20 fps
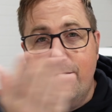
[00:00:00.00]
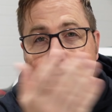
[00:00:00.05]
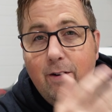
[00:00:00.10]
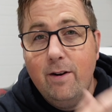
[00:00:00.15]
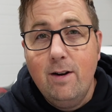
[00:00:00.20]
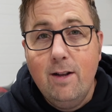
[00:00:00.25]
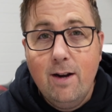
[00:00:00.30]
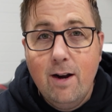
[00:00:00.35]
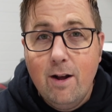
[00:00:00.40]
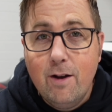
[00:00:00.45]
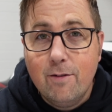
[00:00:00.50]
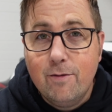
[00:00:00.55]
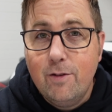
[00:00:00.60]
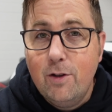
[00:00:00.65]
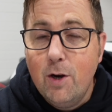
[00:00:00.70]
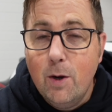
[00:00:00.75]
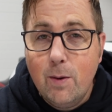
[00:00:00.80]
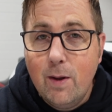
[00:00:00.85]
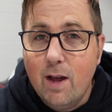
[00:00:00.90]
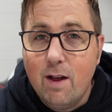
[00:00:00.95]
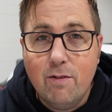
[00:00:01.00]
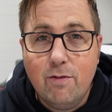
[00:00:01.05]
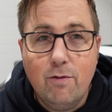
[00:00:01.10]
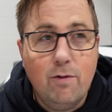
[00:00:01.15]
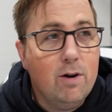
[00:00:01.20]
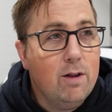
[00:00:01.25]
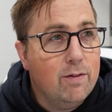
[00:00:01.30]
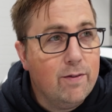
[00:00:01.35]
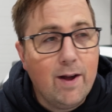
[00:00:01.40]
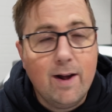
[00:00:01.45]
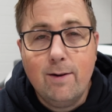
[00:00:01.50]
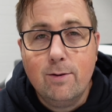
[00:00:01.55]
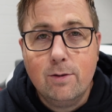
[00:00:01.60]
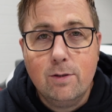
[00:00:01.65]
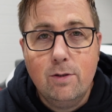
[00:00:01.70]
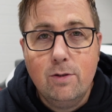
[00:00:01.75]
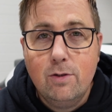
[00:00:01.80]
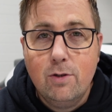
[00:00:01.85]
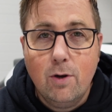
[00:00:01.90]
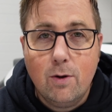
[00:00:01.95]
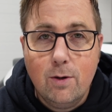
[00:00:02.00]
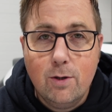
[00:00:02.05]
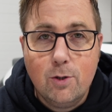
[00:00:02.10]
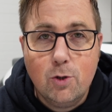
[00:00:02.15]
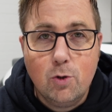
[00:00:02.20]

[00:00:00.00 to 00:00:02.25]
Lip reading: Funnily enough, you don't get a $3,000